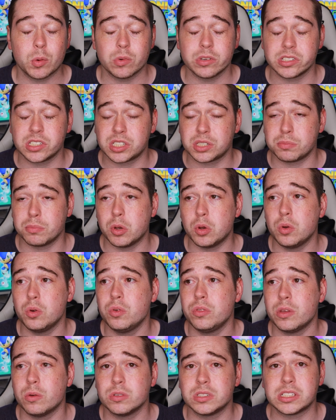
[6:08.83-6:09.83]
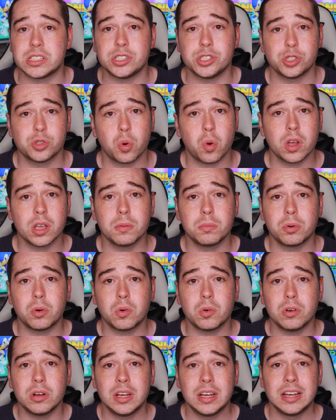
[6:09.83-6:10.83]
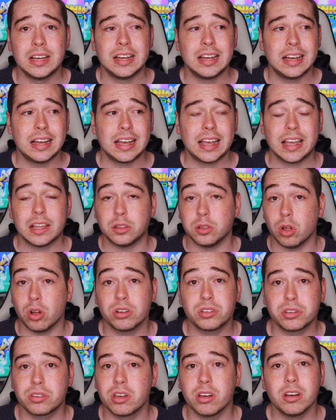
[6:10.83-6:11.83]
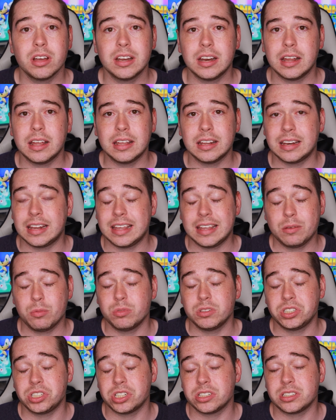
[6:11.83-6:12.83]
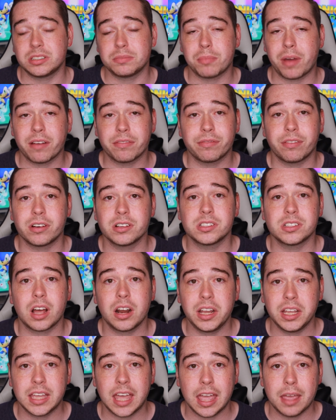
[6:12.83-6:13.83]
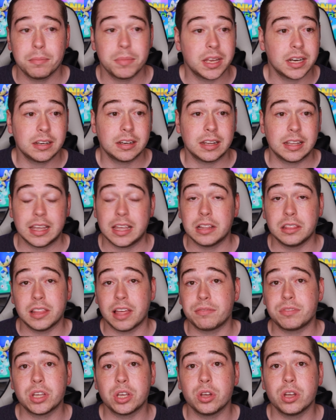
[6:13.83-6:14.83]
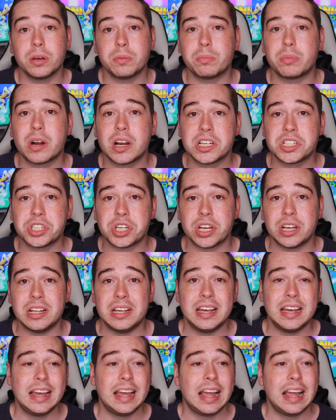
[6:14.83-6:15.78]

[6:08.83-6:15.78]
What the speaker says: It was smooth, it was enjoyable, it looked good. It was just my first Sonic game and it left a good impression.